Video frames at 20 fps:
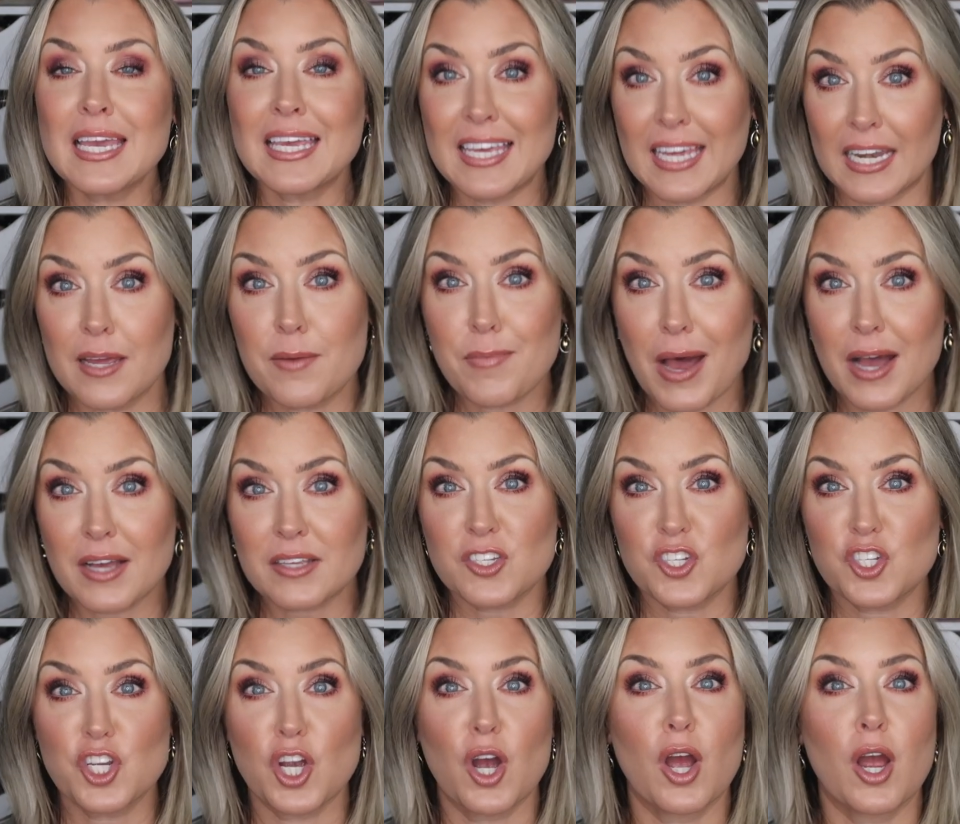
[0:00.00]
getting
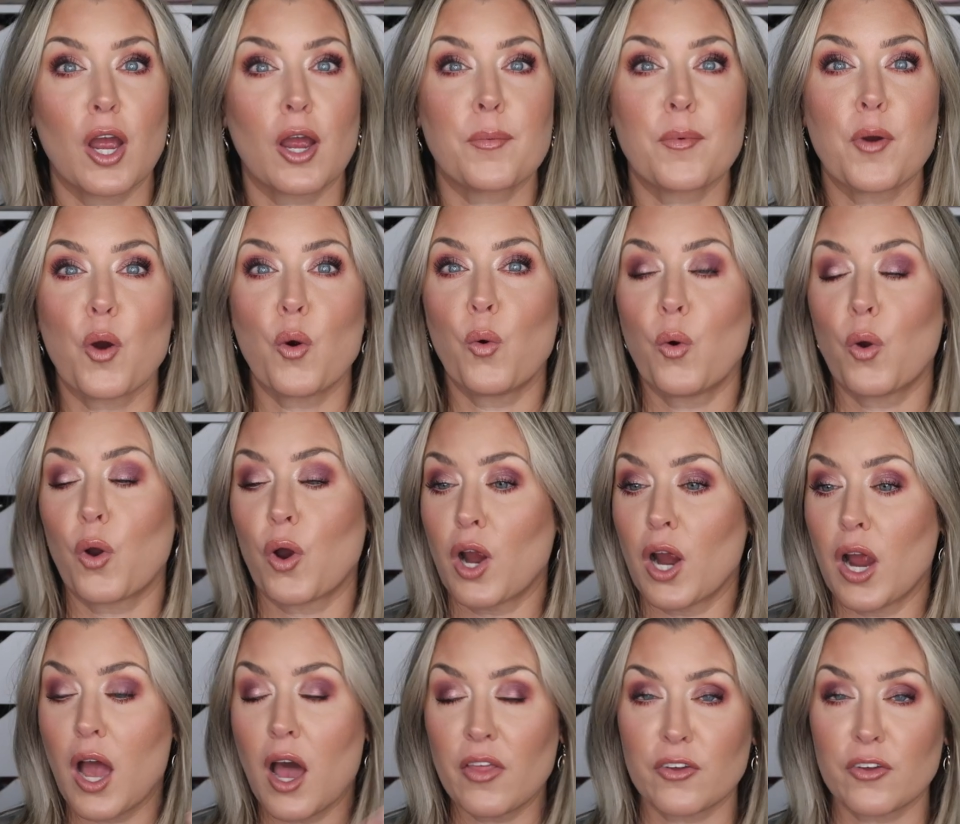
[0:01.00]
Boxycharm or